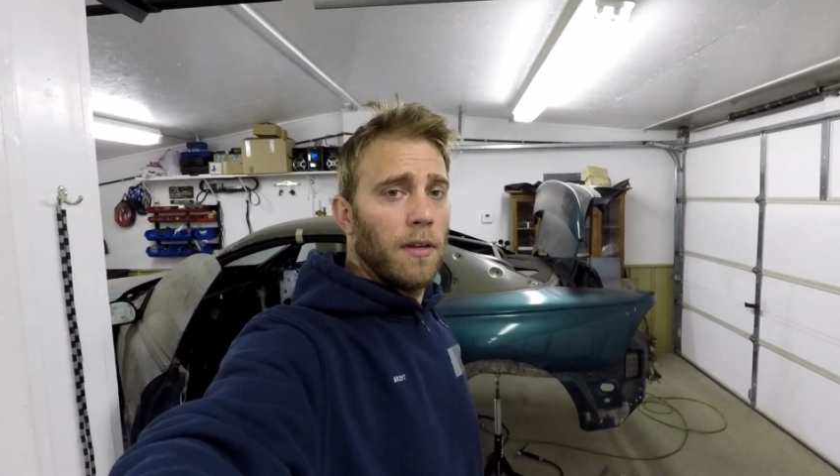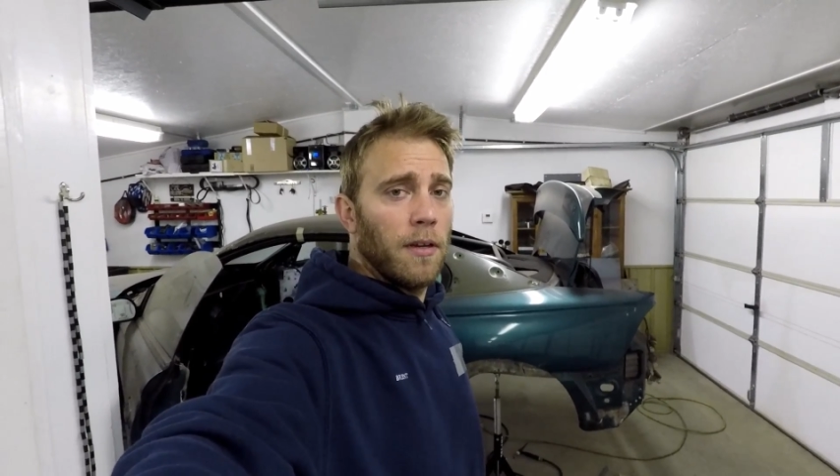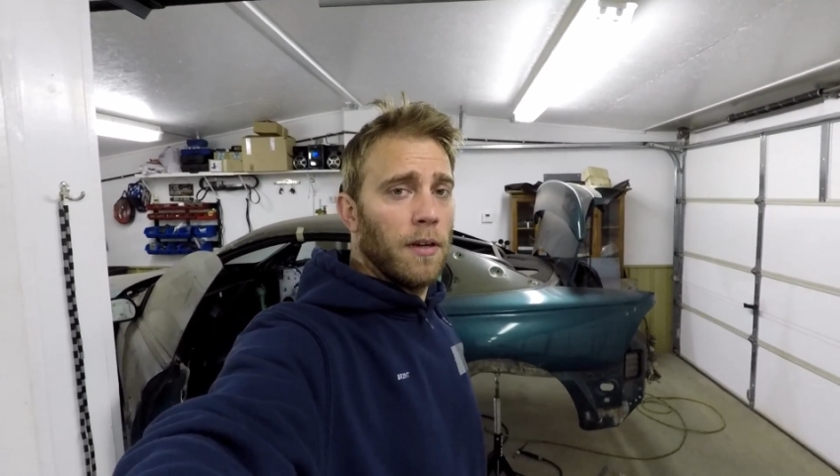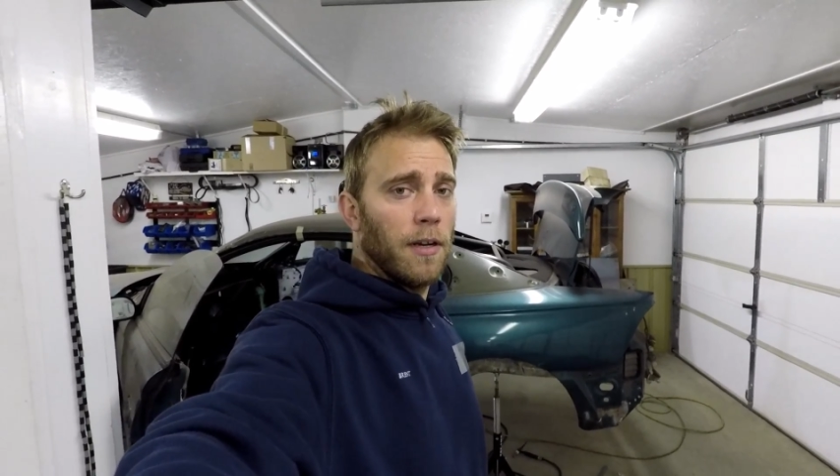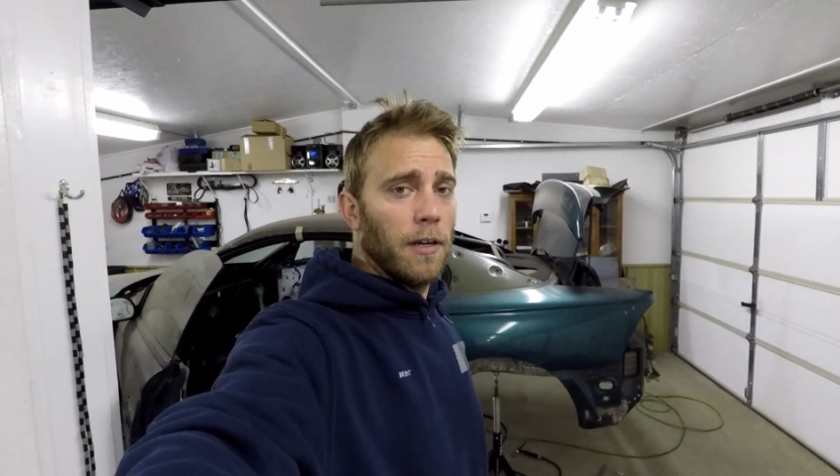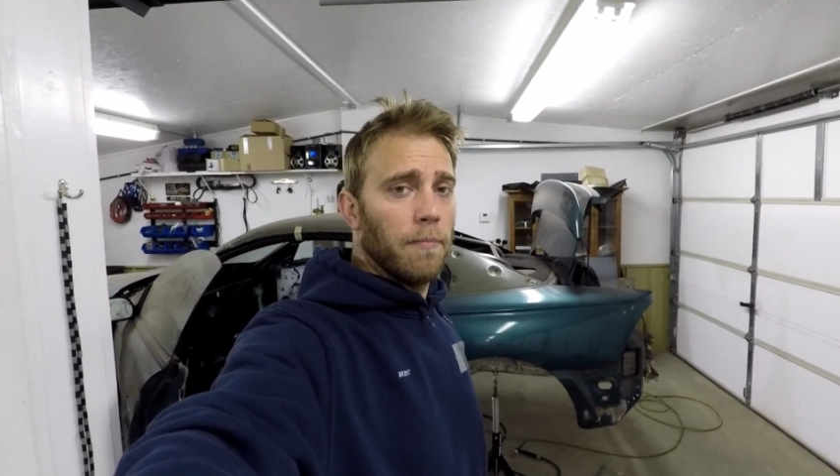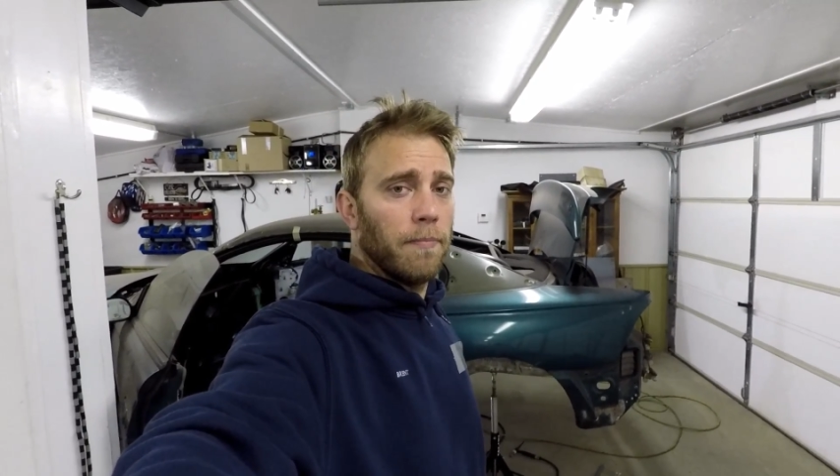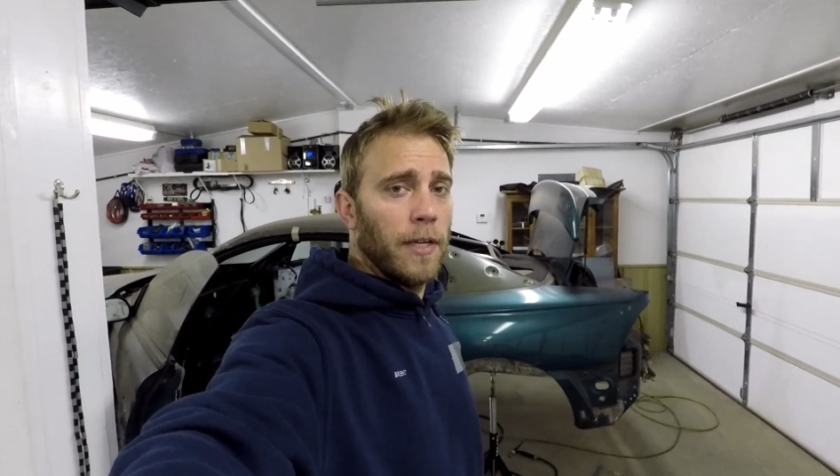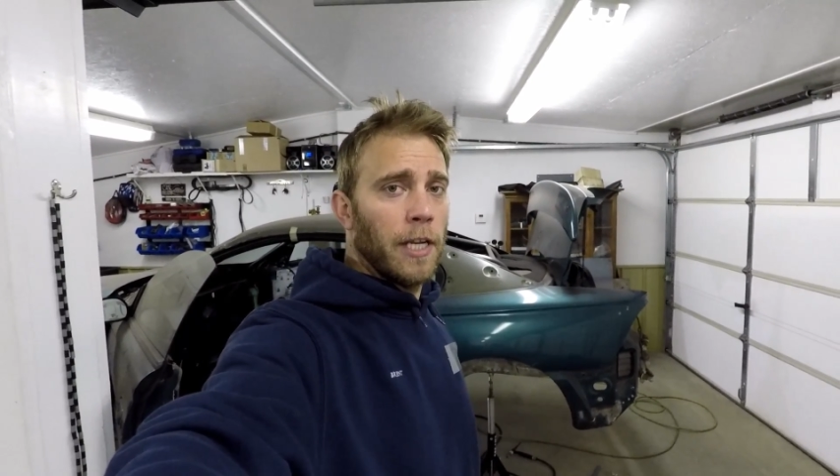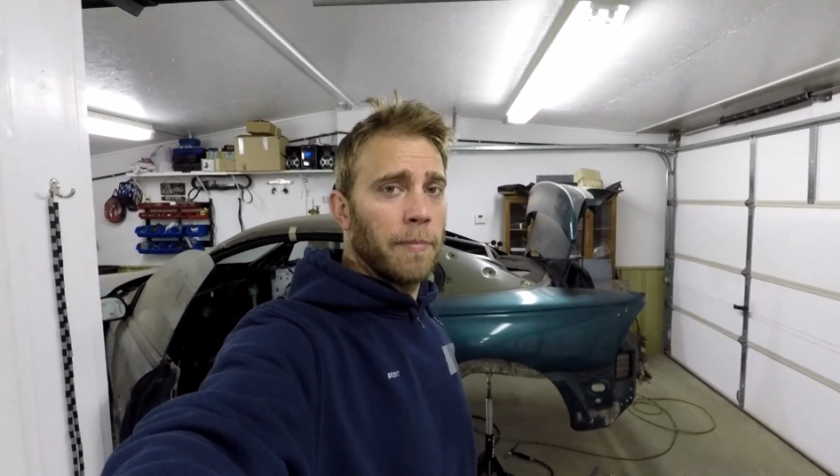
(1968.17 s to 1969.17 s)

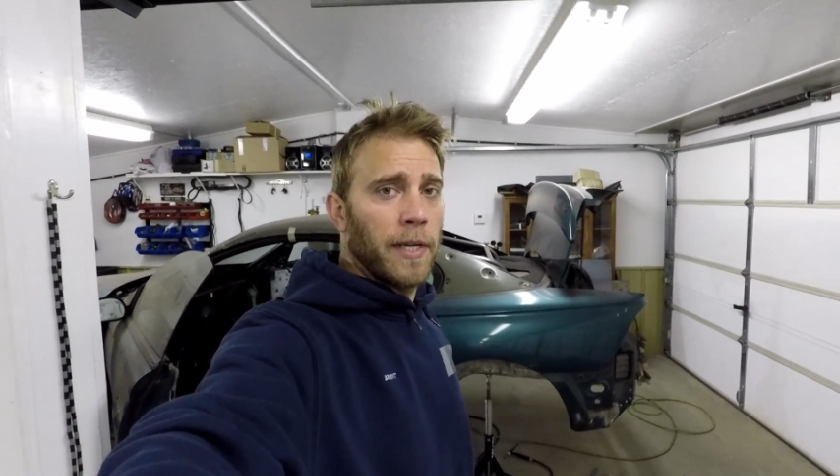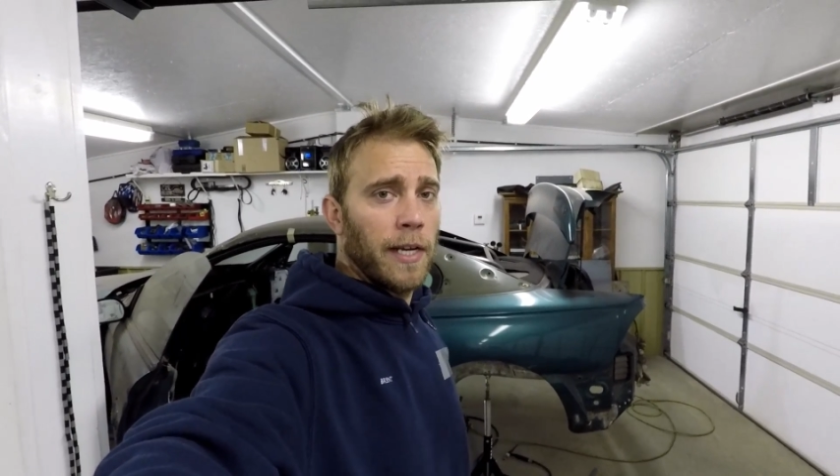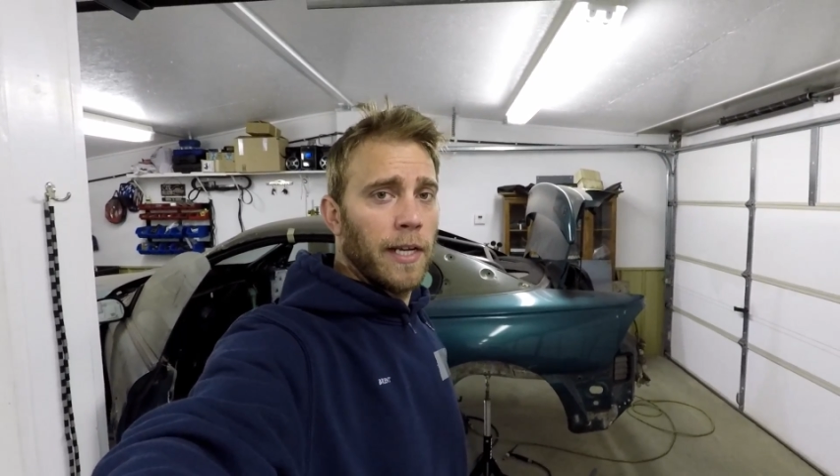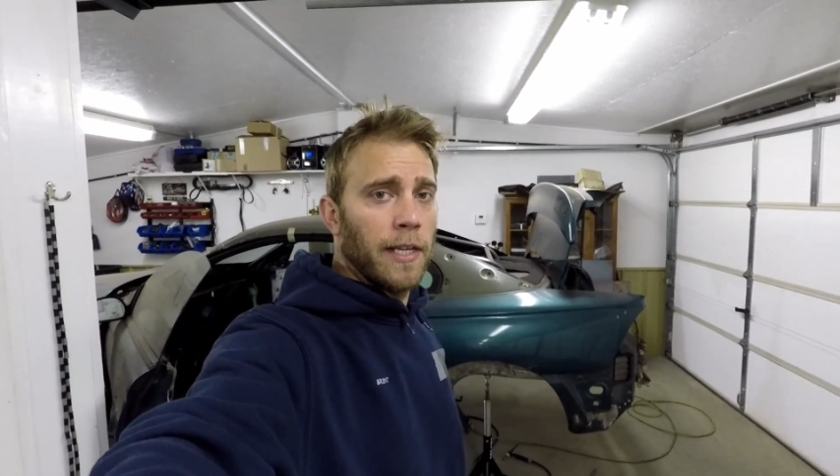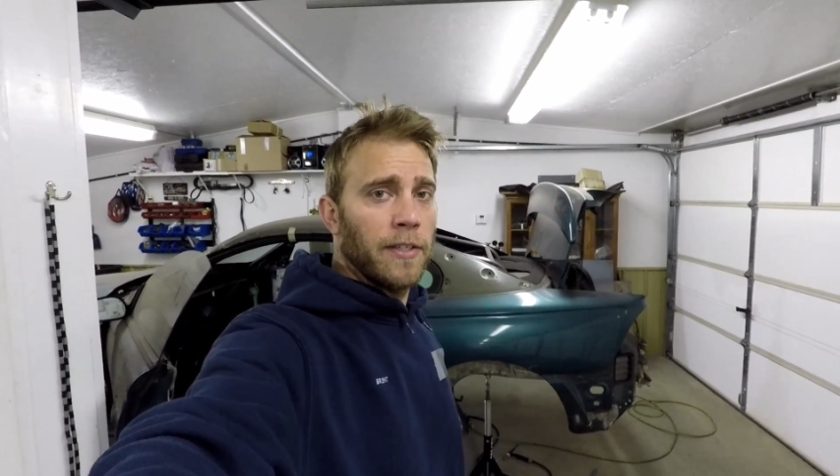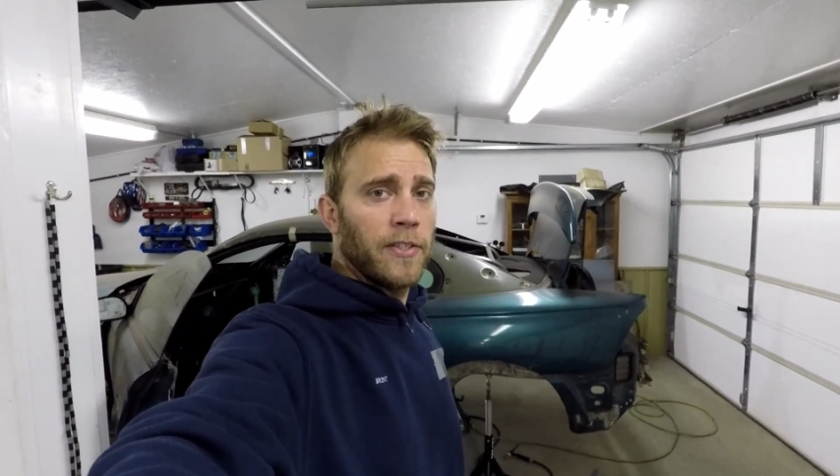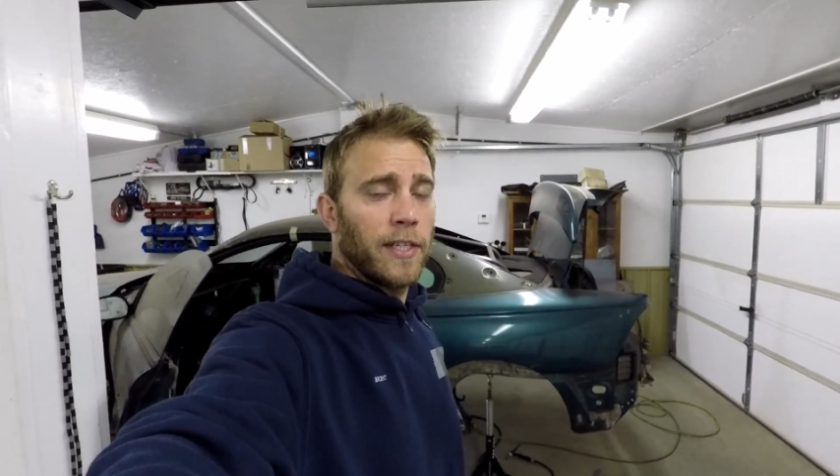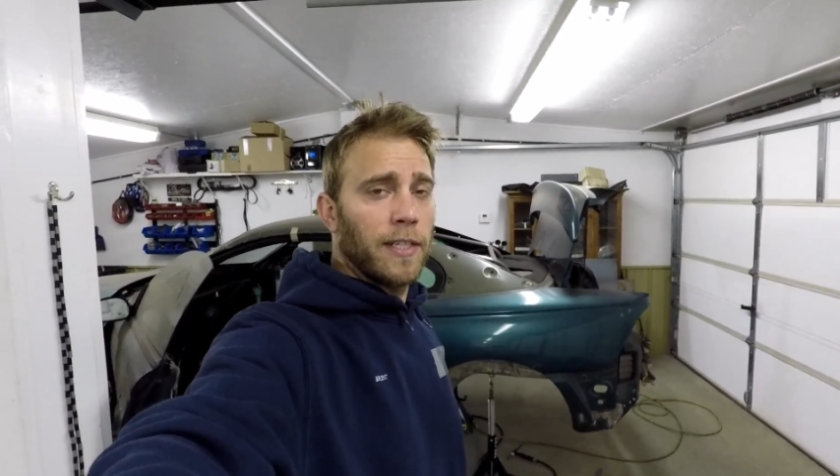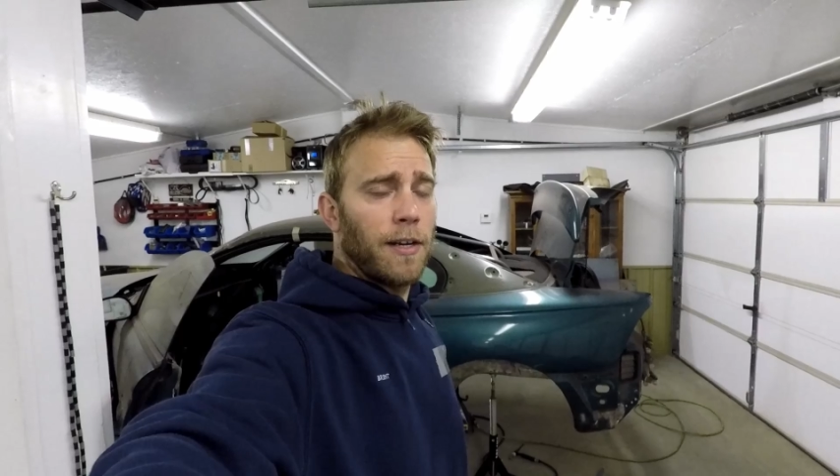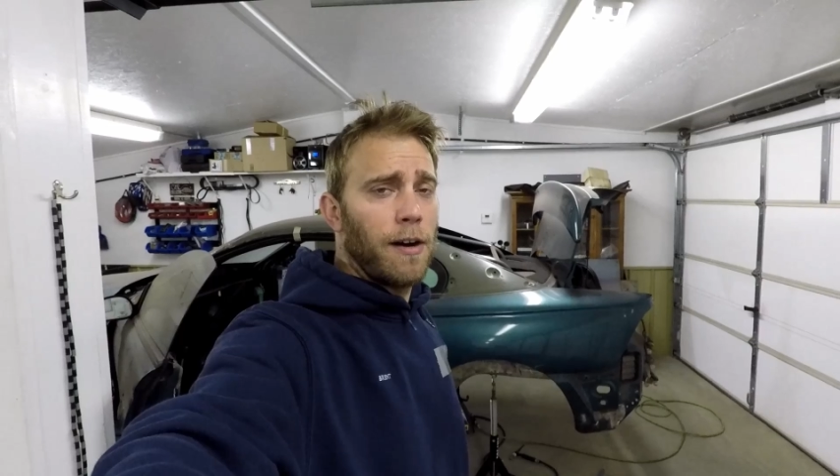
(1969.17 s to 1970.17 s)
And I'm kind of getting sick
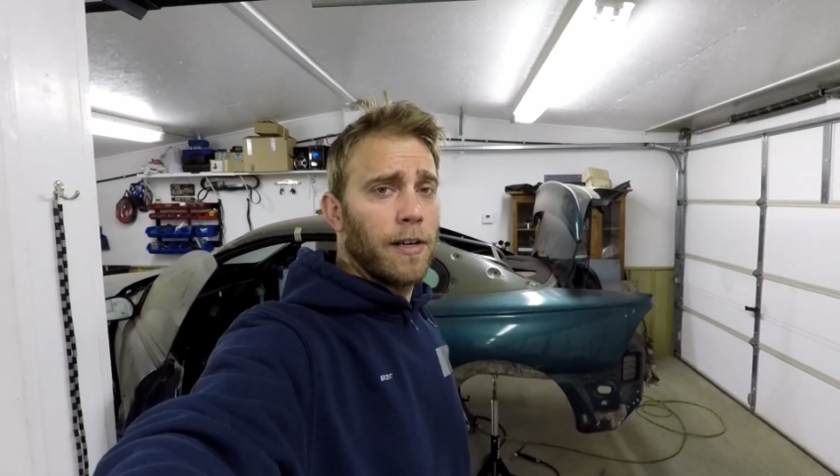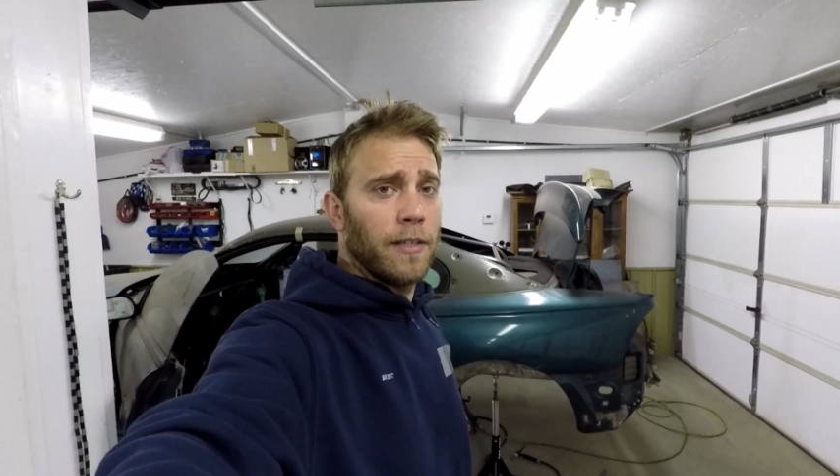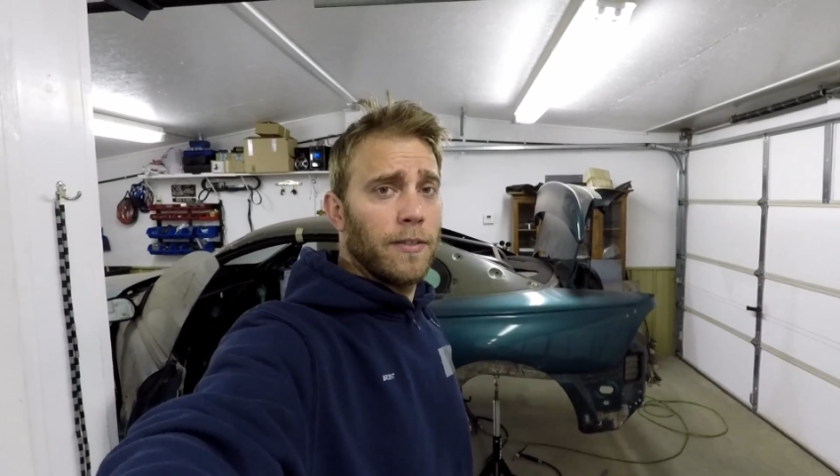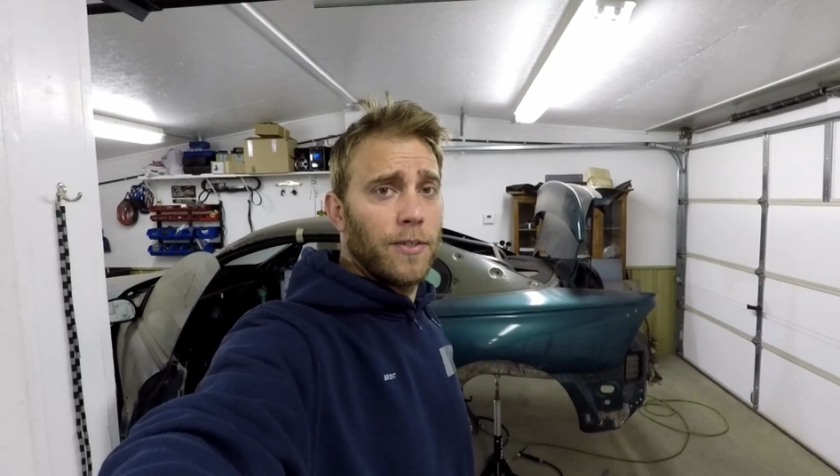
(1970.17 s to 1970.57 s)
of talking,